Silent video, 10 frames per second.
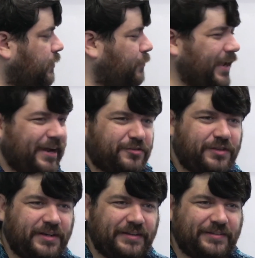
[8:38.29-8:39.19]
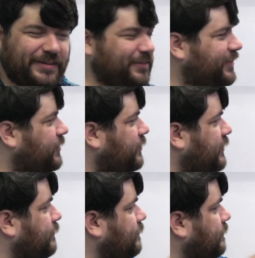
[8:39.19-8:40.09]
We actually need to consider
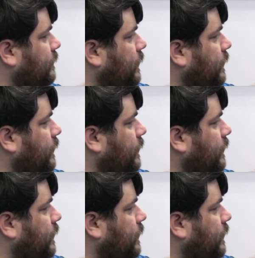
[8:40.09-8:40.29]
them